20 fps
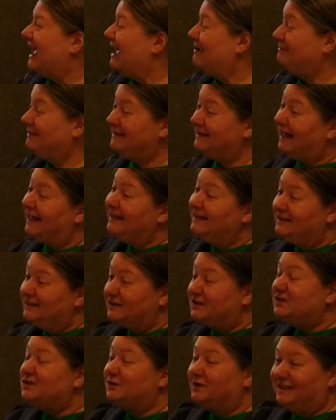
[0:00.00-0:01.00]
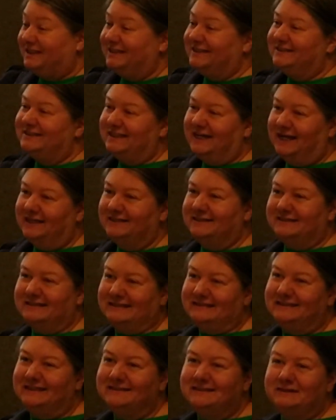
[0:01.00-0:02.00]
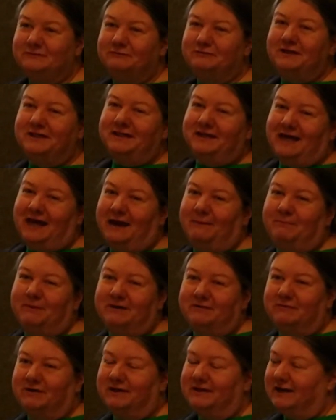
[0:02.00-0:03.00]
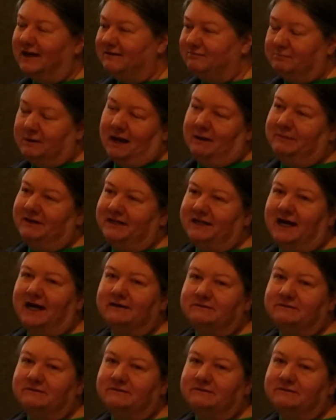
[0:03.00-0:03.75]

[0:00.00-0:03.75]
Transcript: mean, in the strictest sense. Does it really happen in real life? Probably not.